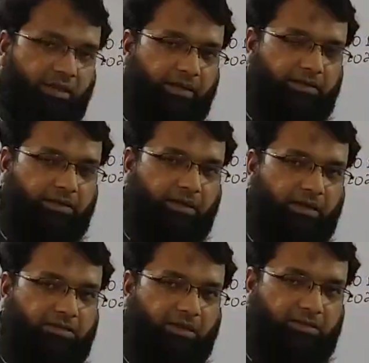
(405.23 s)
in
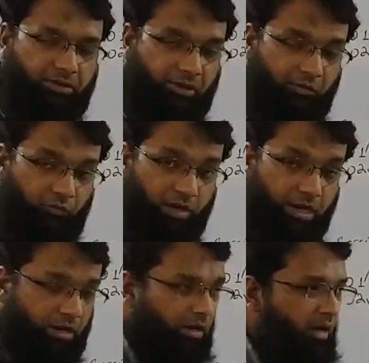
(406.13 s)
a certain
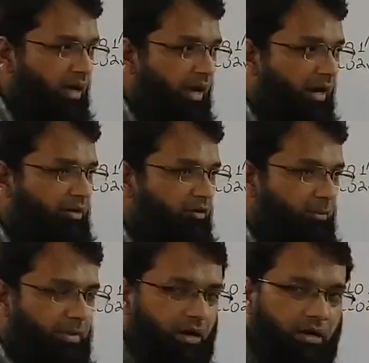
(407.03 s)
week, and you will
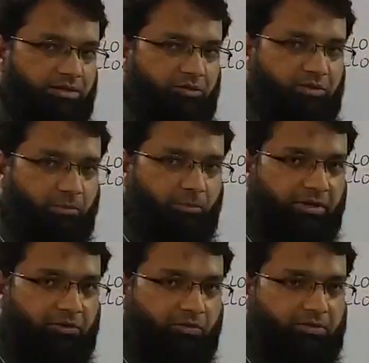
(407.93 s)
be asked to
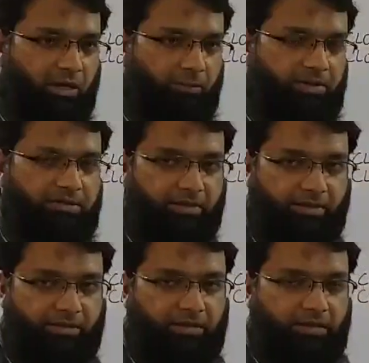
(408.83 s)
submit your assignments
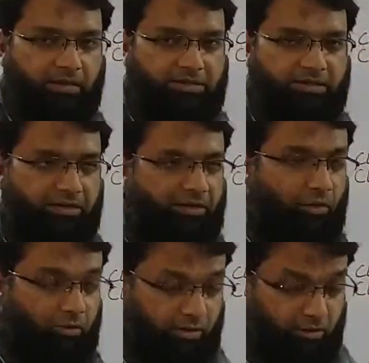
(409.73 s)
in
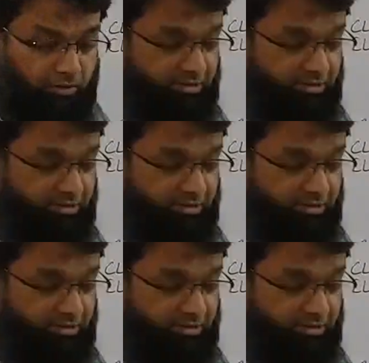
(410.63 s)
on a